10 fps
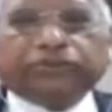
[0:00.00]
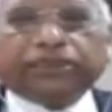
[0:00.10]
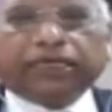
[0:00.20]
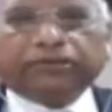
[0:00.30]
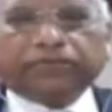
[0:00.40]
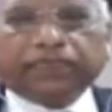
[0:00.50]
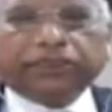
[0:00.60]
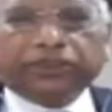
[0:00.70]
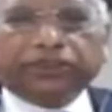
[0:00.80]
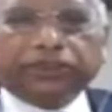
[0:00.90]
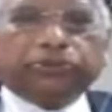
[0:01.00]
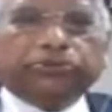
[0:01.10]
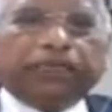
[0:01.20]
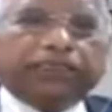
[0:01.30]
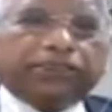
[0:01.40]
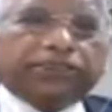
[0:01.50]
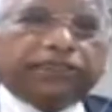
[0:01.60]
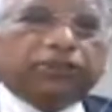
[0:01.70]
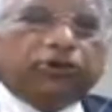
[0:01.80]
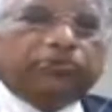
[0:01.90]
which are being issued by the
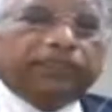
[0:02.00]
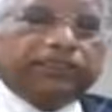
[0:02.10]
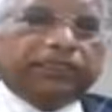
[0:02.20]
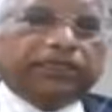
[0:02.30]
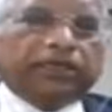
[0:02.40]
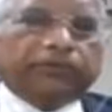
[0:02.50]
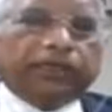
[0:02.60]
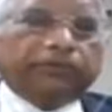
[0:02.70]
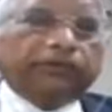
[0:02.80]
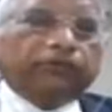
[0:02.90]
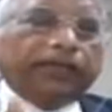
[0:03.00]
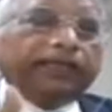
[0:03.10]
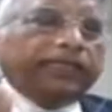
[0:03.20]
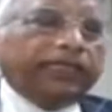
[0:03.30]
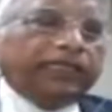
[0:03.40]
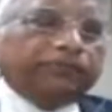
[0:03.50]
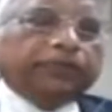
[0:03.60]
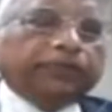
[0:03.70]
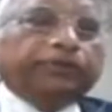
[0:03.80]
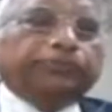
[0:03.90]
state government, central government, while dealing with
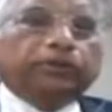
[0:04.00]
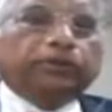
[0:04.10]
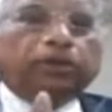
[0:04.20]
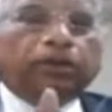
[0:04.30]
the people,